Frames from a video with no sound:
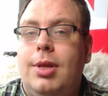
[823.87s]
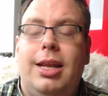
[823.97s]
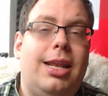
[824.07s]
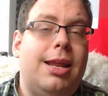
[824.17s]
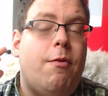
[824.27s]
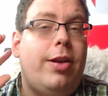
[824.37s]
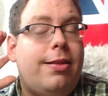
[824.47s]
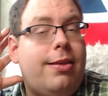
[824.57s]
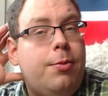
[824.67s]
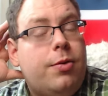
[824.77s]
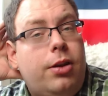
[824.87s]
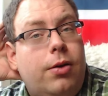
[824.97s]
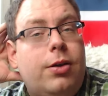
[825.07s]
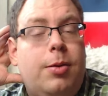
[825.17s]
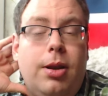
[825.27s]
nevertheless, there was a
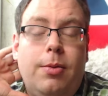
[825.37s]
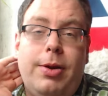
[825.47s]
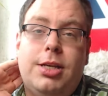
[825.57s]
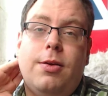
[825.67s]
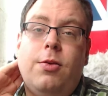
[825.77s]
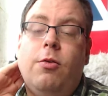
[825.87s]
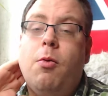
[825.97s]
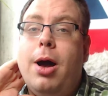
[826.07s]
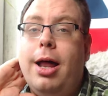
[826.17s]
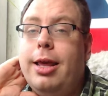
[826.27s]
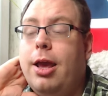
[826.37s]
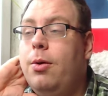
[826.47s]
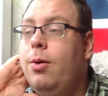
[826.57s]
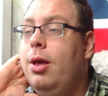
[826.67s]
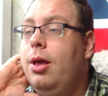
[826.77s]
document which I saw a while ago,
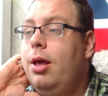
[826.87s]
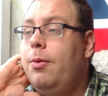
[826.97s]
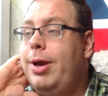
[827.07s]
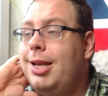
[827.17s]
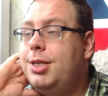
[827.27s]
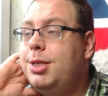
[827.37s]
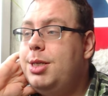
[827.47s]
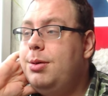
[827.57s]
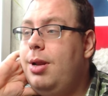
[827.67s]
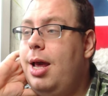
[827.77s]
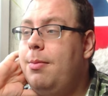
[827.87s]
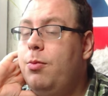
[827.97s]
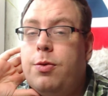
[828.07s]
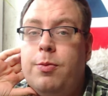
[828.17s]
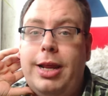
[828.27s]
which
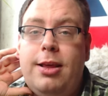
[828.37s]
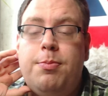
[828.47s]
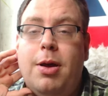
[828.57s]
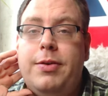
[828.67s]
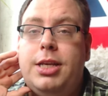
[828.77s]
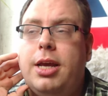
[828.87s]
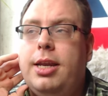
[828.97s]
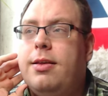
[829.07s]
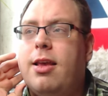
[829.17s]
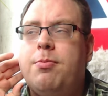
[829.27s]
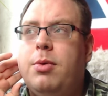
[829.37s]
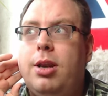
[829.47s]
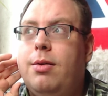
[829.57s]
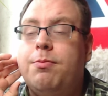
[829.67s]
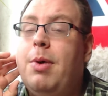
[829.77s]
was released by the Chinese
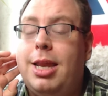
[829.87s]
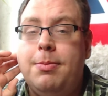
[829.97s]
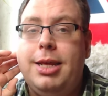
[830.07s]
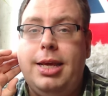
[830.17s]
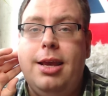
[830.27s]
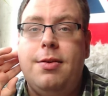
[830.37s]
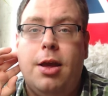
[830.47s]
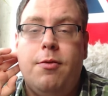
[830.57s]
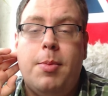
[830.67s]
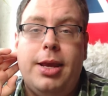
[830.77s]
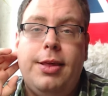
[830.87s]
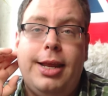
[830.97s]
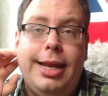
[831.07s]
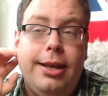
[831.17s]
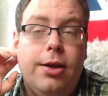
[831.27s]
government many, many years ago, that
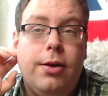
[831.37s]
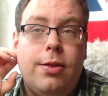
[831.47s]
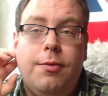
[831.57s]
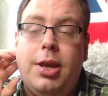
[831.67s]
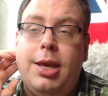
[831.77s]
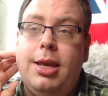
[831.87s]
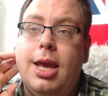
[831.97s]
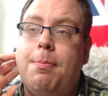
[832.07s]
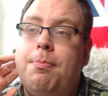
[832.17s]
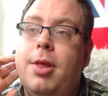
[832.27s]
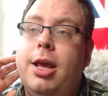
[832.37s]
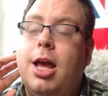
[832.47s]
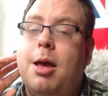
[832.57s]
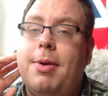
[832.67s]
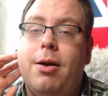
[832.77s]
basically looked at the
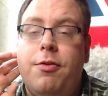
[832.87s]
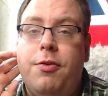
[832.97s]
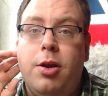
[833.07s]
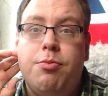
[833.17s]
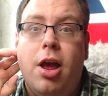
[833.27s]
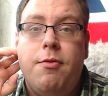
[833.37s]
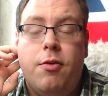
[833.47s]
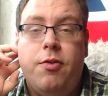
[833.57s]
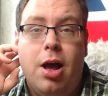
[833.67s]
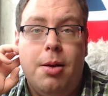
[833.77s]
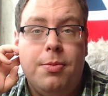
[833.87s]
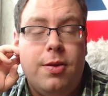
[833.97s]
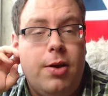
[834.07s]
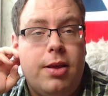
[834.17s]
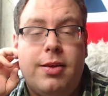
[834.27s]
amount of food private farms
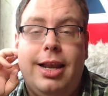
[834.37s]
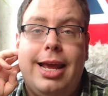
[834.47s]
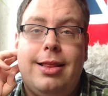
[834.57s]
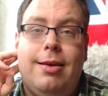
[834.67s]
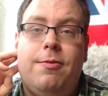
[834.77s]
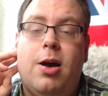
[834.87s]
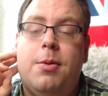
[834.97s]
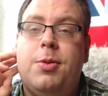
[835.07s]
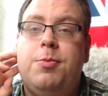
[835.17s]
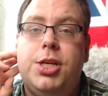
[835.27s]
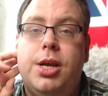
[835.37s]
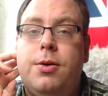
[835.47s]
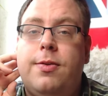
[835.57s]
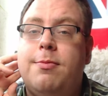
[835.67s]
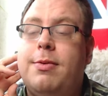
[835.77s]
versus collective farms
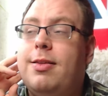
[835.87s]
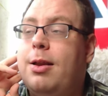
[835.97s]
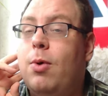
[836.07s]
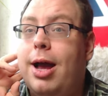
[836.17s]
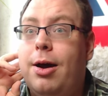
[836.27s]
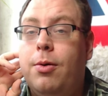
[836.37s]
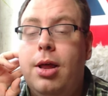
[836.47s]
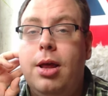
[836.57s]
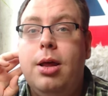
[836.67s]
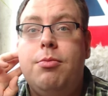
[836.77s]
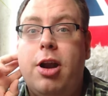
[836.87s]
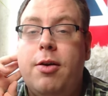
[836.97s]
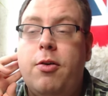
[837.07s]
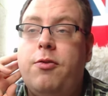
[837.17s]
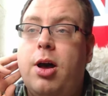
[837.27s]
produced, and they said, wow,
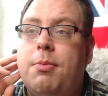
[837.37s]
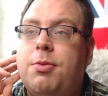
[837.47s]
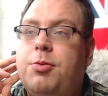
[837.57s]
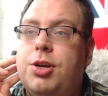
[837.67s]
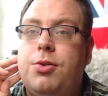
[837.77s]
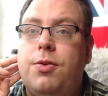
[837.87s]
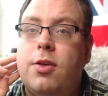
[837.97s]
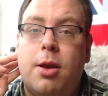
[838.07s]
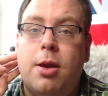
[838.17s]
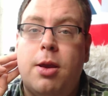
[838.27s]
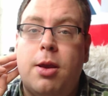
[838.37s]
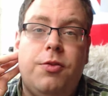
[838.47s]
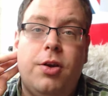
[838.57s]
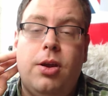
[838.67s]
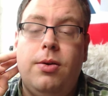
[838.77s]
private farms produce so much more
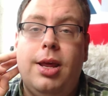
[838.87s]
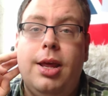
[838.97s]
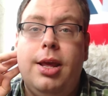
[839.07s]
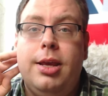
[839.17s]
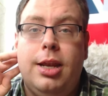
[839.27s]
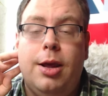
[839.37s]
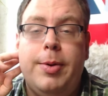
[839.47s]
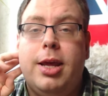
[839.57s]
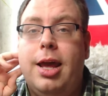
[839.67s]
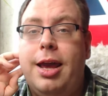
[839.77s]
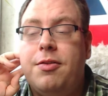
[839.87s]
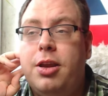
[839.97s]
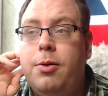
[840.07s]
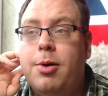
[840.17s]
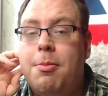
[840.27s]
food, you know, we're going to have
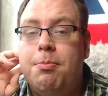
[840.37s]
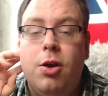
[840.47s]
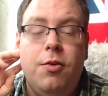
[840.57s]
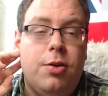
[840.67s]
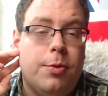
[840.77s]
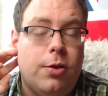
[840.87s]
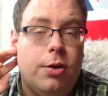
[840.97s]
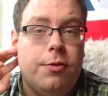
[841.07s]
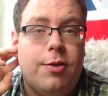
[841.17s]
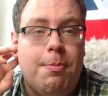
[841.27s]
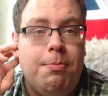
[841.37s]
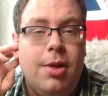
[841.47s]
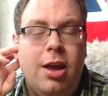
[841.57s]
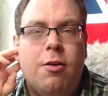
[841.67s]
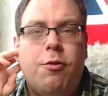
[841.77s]
to move to a sort of
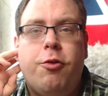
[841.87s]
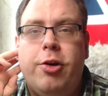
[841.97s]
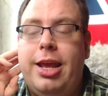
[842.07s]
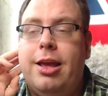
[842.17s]
freer